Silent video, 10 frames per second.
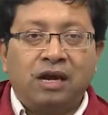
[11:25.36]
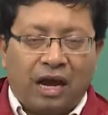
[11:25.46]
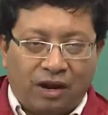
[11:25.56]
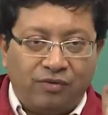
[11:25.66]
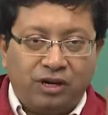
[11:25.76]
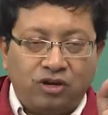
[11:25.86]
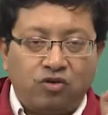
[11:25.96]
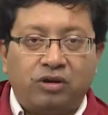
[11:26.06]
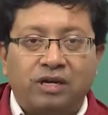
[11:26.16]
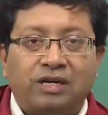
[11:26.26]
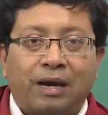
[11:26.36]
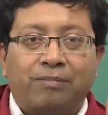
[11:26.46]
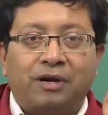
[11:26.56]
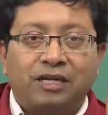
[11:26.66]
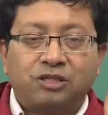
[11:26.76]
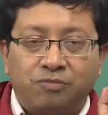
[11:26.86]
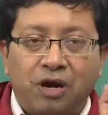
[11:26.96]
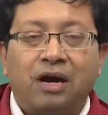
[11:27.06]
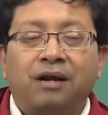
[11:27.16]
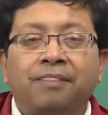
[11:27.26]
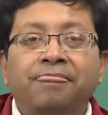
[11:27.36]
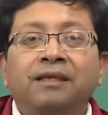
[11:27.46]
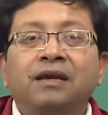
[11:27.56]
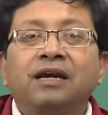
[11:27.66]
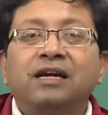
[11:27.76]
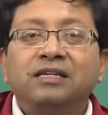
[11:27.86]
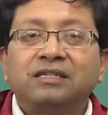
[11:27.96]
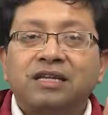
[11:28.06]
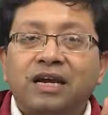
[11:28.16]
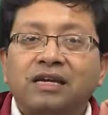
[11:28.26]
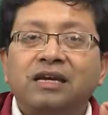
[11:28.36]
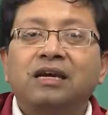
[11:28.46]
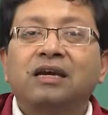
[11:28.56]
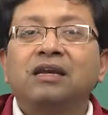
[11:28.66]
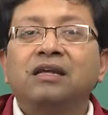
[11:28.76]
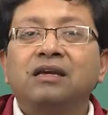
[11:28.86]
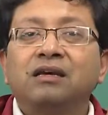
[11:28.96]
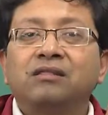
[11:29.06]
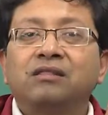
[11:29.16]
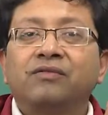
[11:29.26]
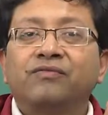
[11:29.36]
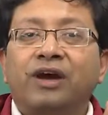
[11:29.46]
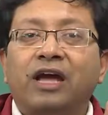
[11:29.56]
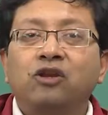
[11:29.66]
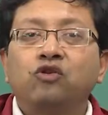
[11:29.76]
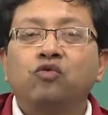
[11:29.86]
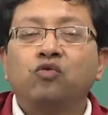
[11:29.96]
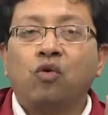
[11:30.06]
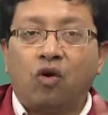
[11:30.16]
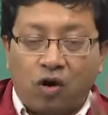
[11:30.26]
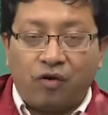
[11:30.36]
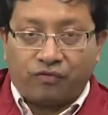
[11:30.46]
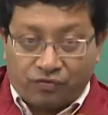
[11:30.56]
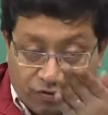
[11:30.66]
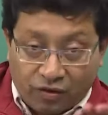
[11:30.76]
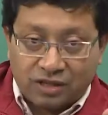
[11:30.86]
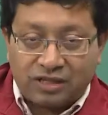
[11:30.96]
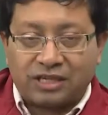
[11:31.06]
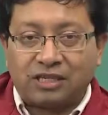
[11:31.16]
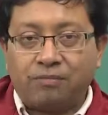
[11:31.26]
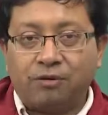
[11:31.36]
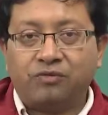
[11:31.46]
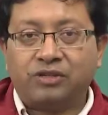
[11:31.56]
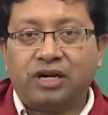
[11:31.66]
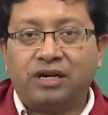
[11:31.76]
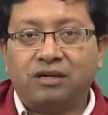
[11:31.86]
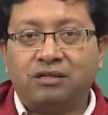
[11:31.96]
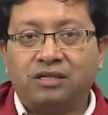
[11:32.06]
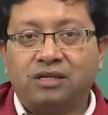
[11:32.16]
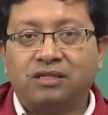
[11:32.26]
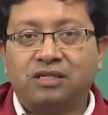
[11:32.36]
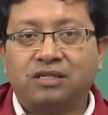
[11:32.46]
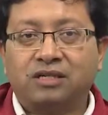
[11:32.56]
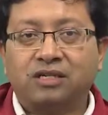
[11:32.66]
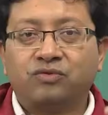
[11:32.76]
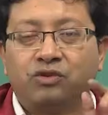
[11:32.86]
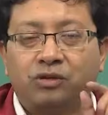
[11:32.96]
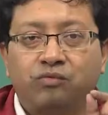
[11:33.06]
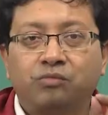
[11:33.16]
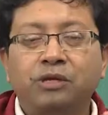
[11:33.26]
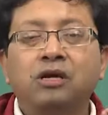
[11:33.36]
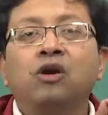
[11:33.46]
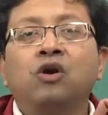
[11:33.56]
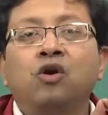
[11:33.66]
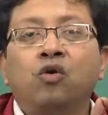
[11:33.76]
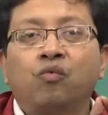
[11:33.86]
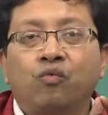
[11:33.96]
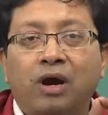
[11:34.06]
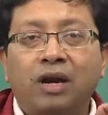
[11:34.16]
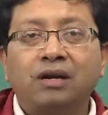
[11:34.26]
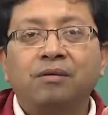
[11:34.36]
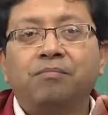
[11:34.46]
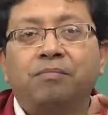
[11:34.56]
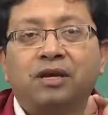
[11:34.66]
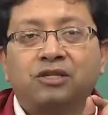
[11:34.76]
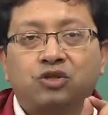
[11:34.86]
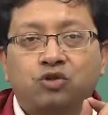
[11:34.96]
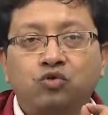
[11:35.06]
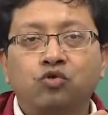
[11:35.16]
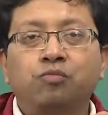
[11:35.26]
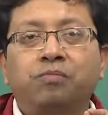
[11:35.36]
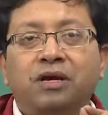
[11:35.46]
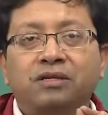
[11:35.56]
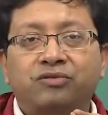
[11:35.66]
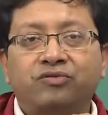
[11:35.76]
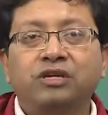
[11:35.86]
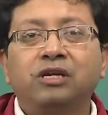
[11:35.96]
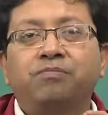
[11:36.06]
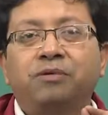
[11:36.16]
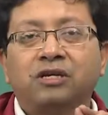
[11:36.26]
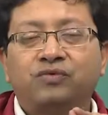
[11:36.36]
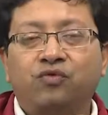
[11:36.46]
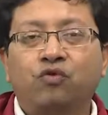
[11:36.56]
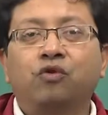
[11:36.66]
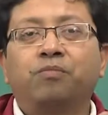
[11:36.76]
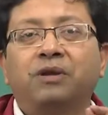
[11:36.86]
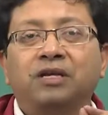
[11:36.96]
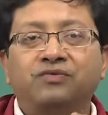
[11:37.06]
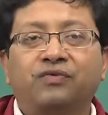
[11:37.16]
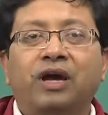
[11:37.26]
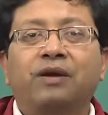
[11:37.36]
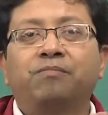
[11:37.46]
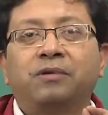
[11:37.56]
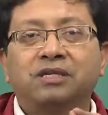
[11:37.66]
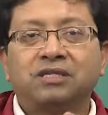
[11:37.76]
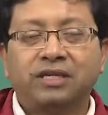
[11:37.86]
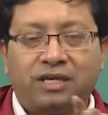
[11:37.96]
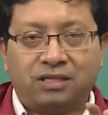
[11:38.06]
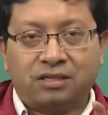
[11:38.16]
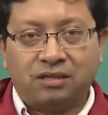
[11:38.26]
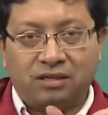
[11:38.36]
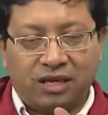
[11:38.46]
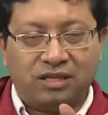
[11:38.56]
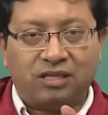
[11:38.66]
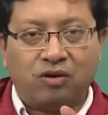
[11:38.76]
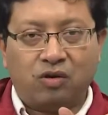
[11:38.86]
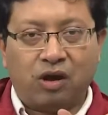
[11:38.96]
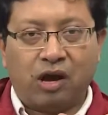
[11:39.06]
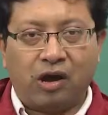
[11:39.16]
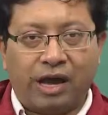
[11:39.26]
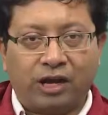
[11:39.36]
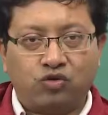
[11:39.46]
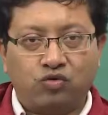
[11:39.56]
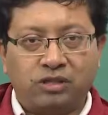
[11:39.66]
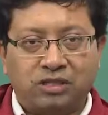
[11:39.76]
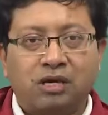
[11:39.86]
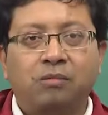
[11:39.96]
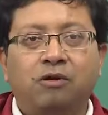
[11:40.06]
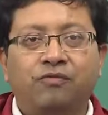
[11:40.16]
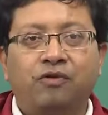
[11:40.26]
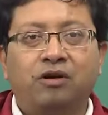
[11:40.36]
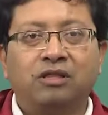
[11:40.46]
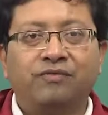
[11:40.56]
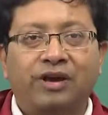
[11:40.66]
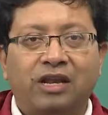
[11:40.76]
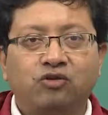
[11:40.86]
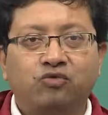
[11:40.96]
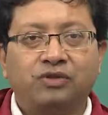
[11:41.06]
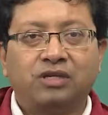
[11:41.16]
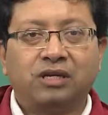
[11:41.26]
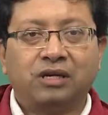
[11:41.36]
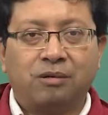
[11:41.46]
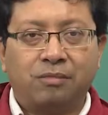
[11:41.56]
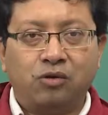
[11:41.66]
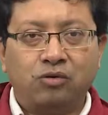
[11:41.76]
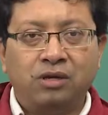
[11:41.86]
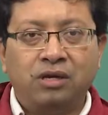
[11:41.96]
and we denote it capital X bar, it is technically the value of, for this example which I just discussed, would be 1 plus 2 plus 3 plus 4 plus 5 plus 6, that is the actual sum of all the values which can come out